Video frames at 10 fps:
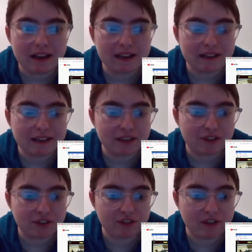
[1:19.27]
I
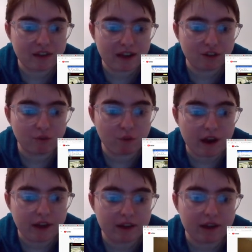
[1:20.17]
guess that's
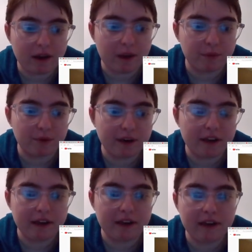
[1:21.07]
why they
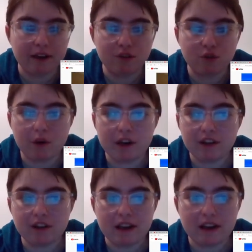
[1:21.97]
upgraded it in
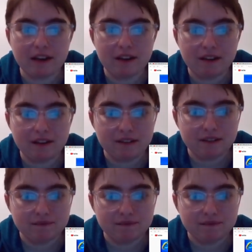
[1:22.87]
2010.